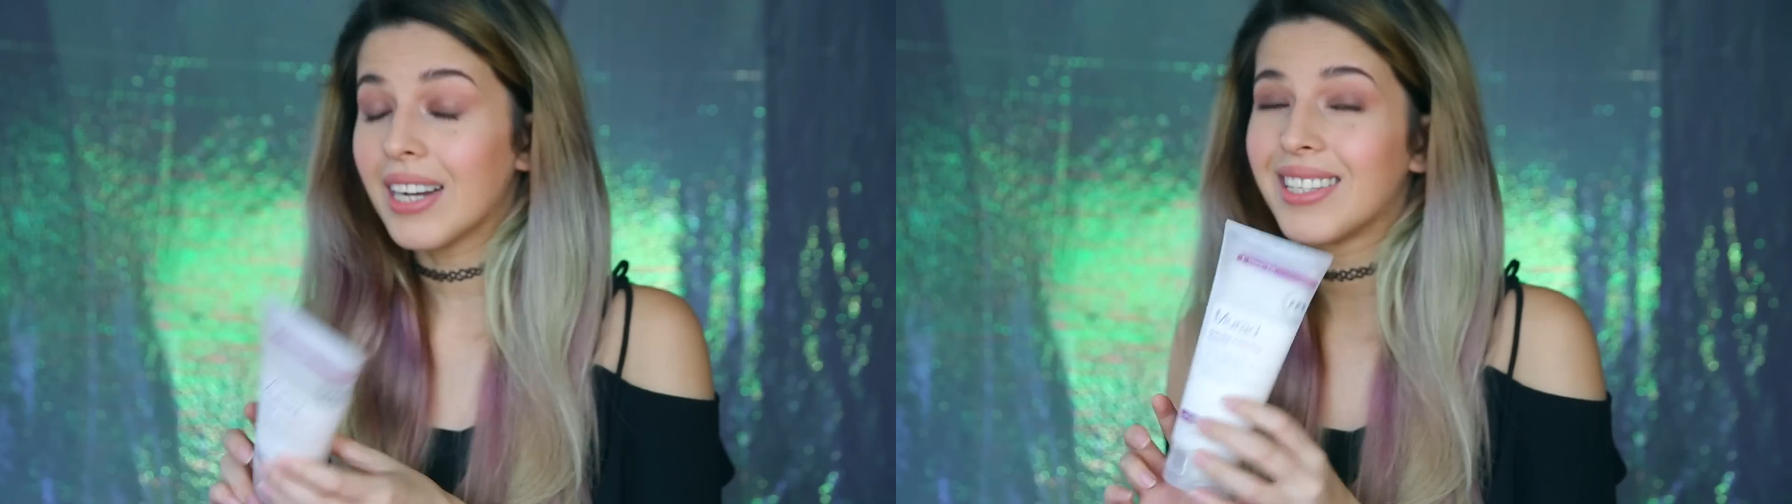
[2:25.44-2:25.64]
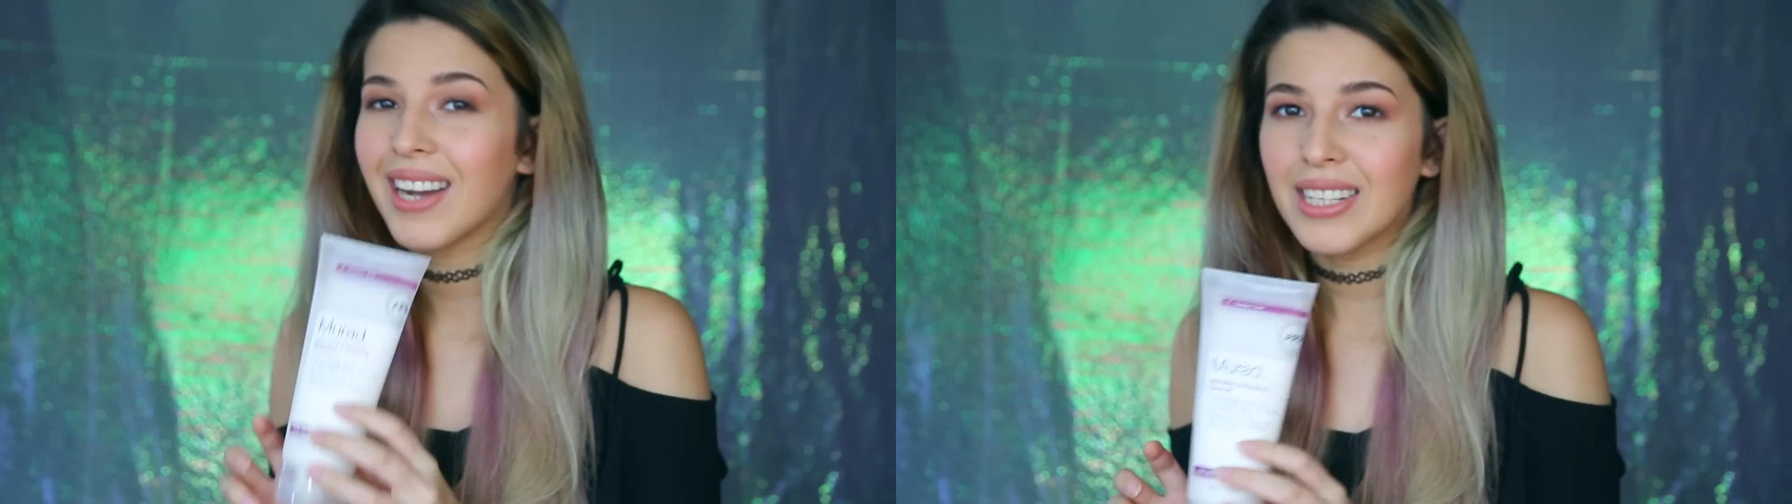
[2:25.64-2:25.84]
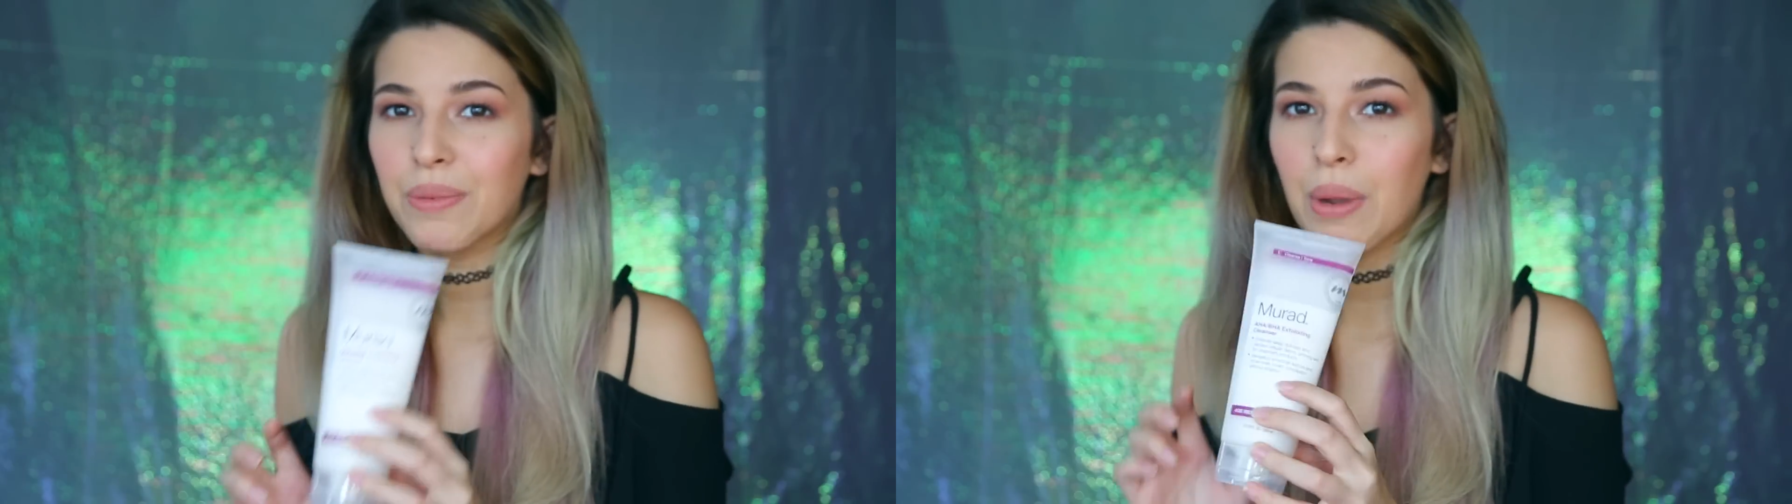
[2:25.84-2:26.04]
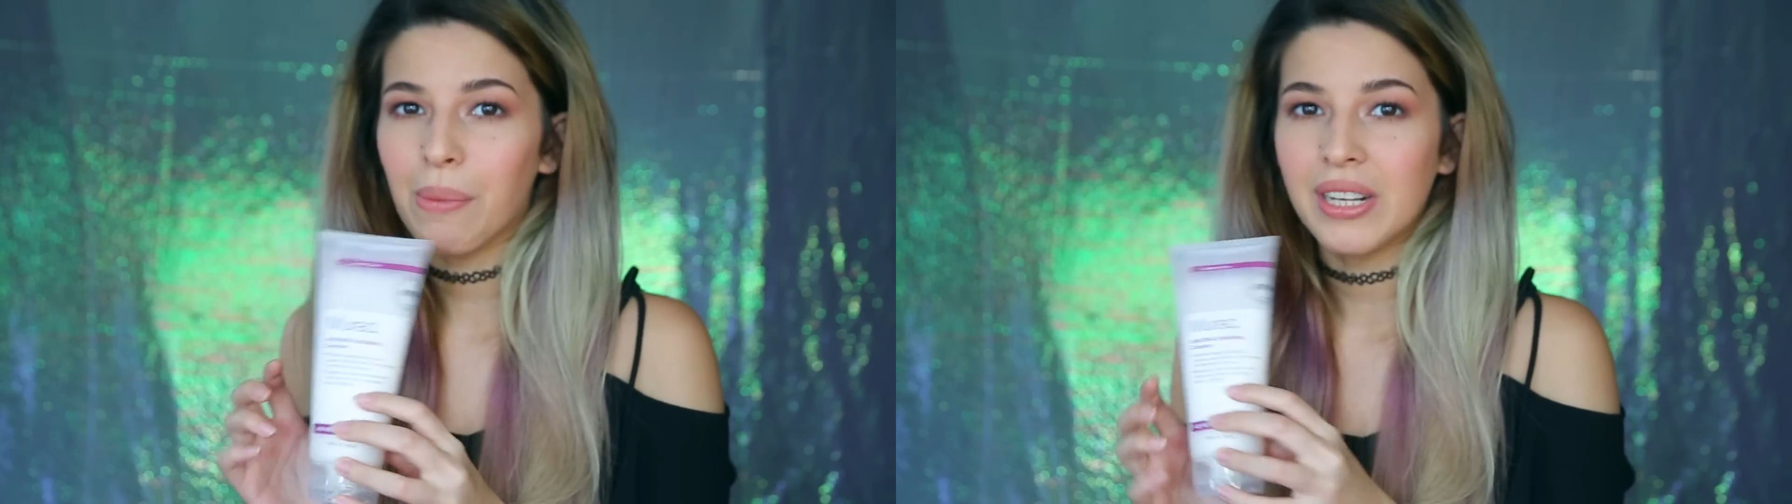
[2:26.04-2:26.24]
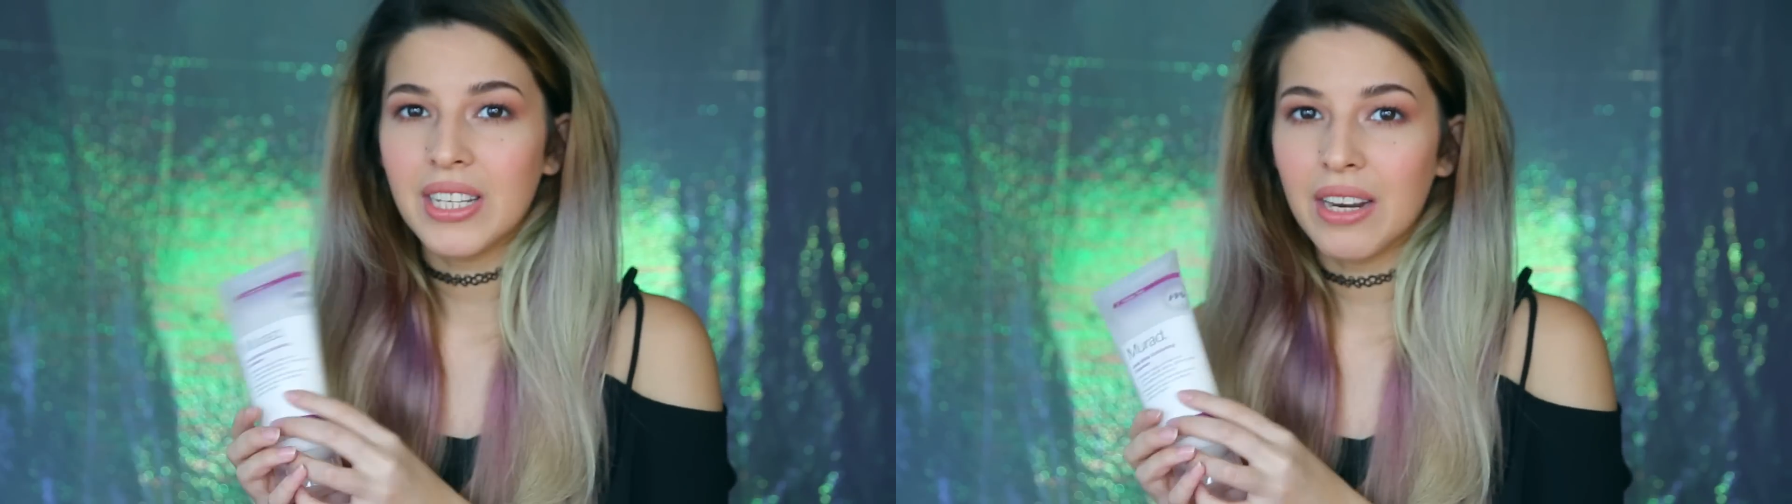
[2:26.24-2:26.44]
it does make
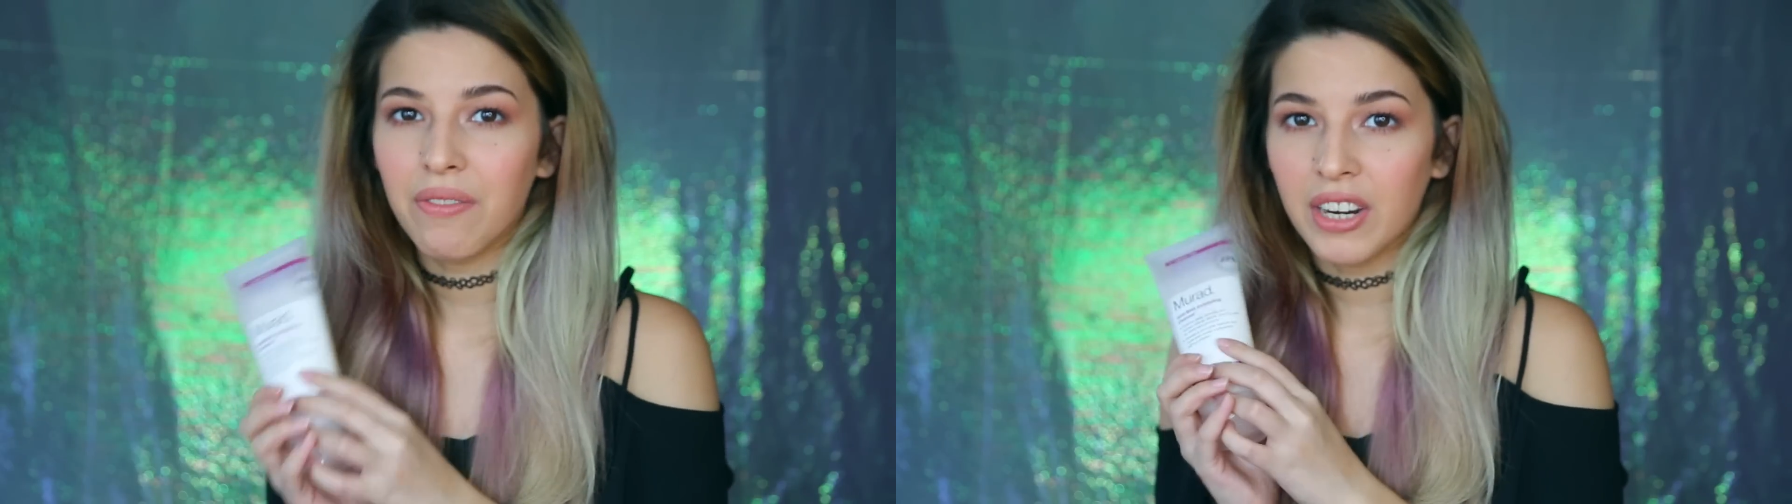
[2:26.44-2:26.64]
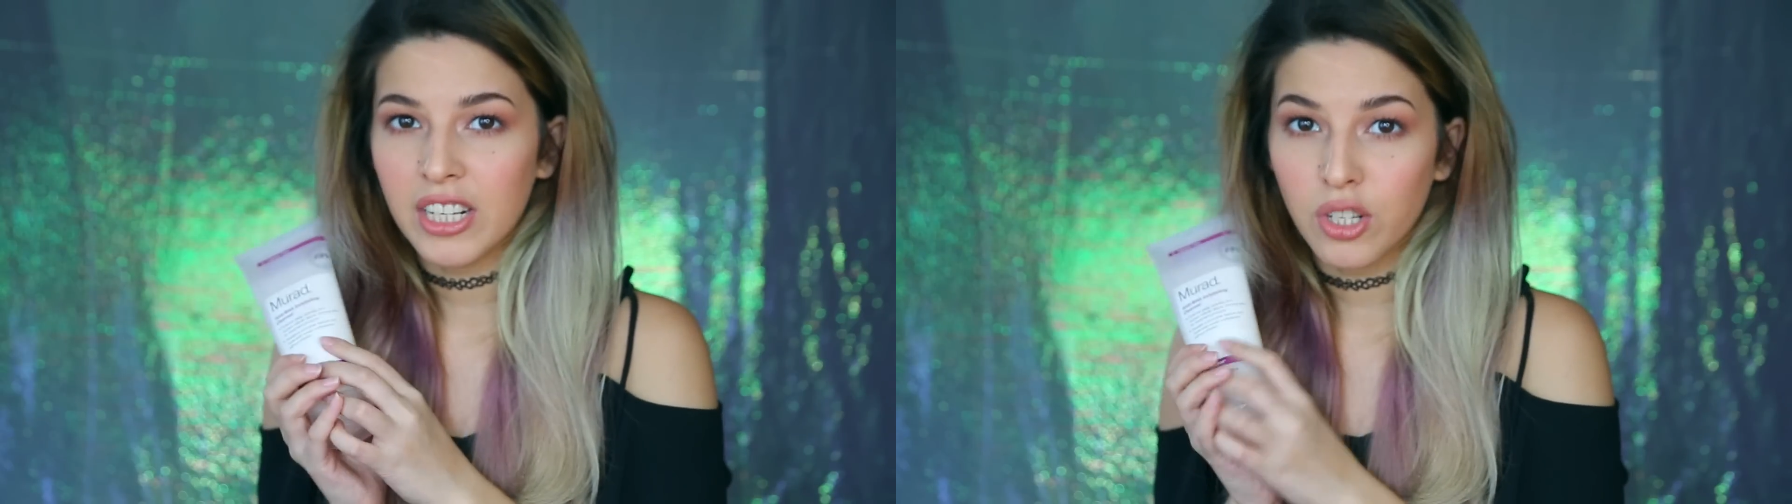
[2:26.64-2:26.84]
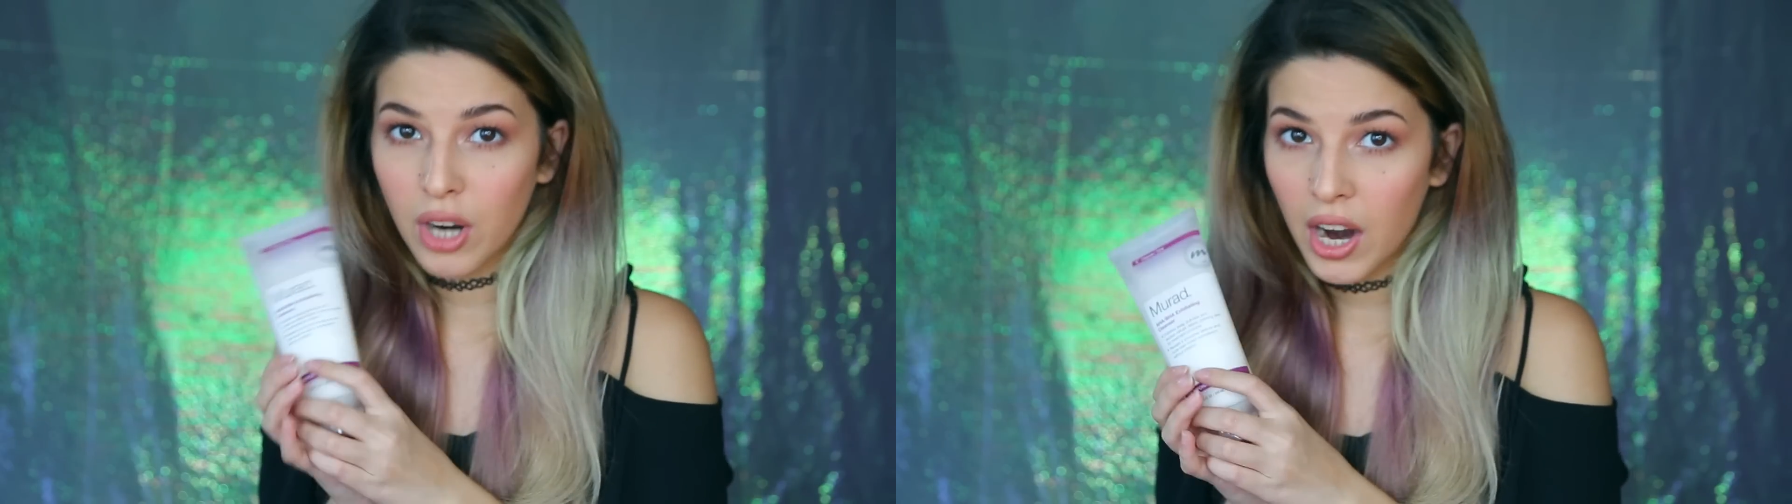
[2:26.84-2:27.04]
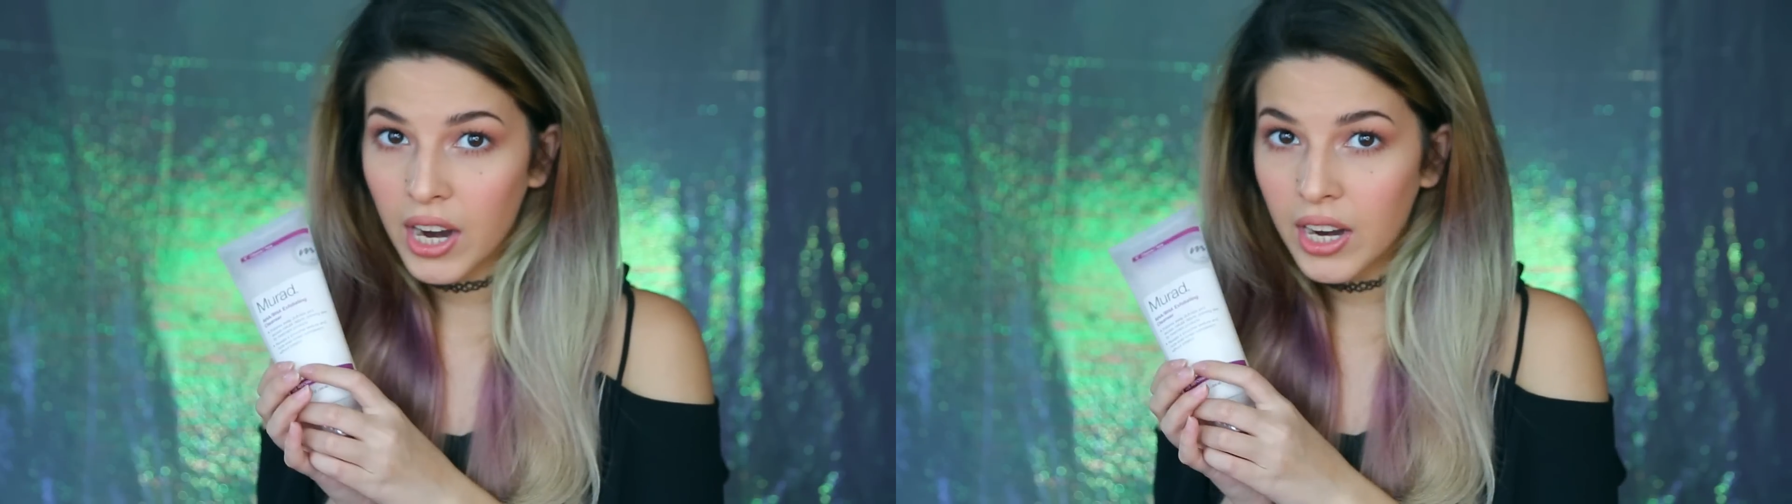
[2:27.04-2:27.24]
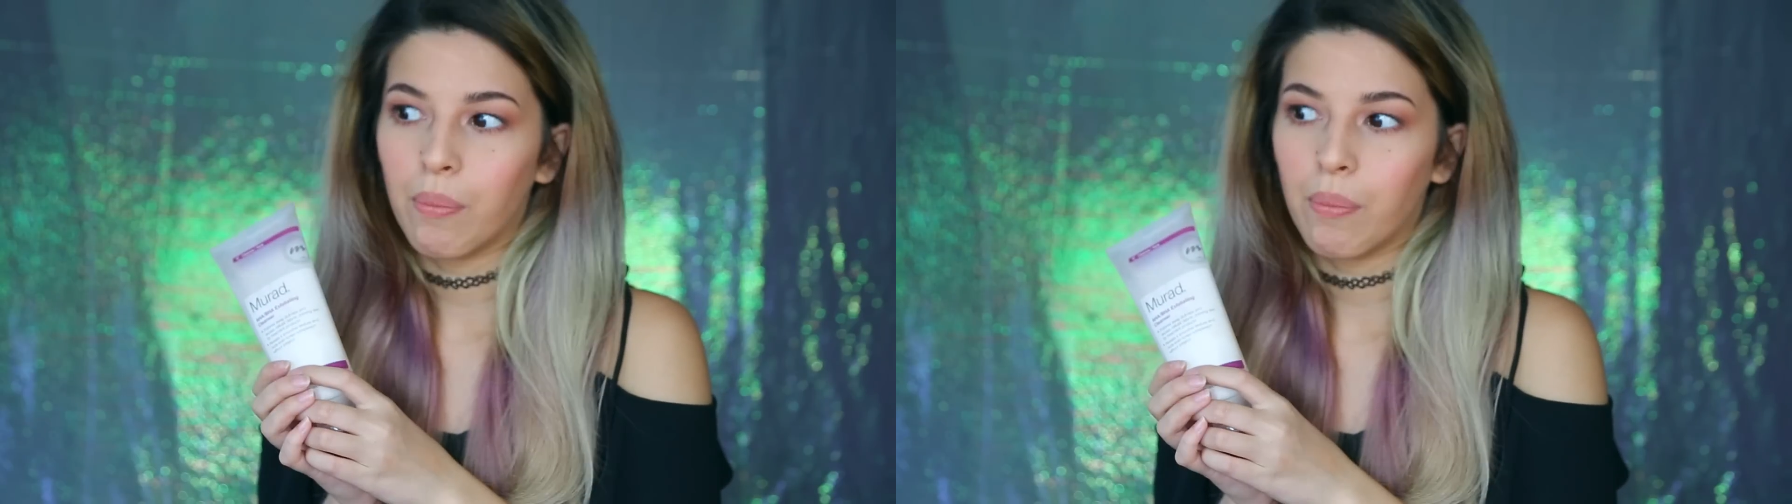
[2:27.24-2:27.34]
my skin very dry.